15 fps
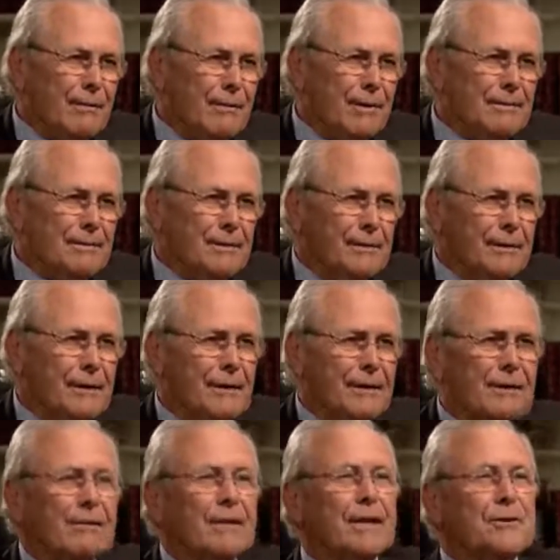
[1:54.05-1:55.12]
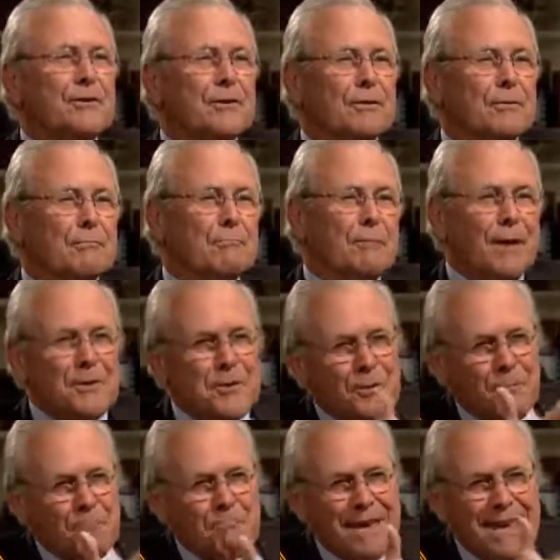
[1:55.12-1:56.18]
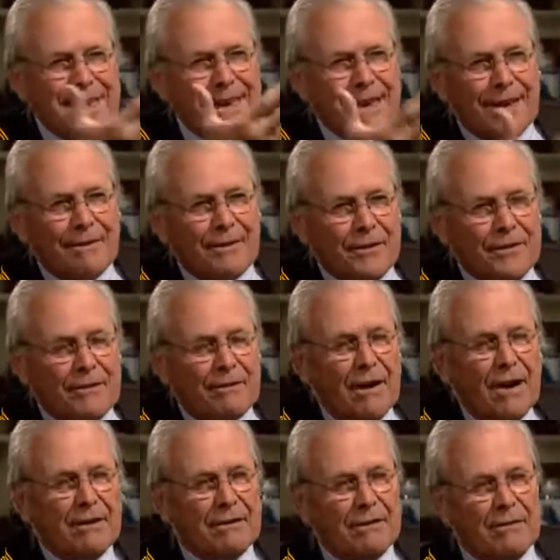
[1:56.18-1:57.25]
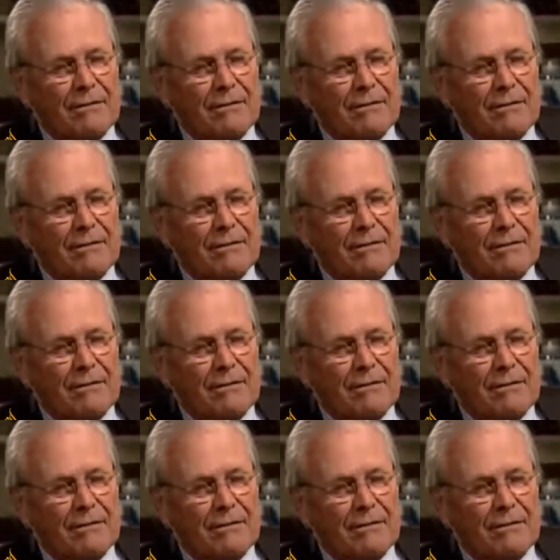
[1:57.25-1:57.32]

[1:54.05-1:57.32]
It's clear that's your being that you like to do